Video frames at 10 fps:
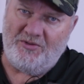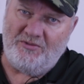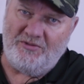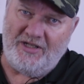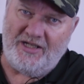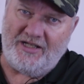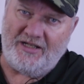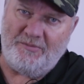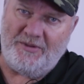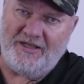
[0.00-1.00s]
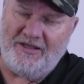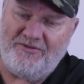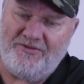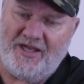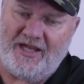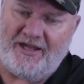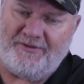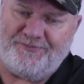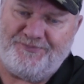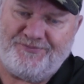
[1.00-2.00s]
all like a bit of
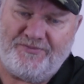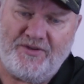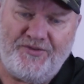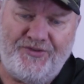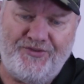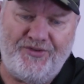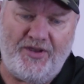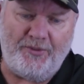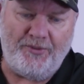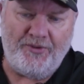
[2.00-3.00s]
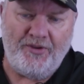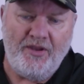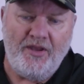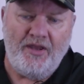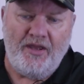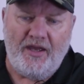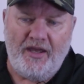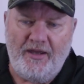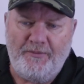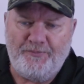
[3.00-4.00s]
that. So,
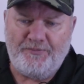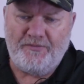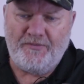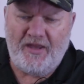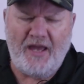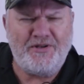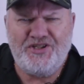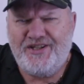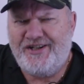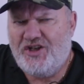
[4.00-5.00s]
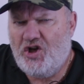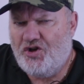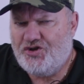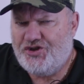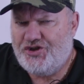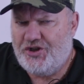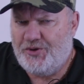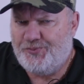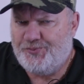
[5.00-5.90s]
how much is it going to cost you?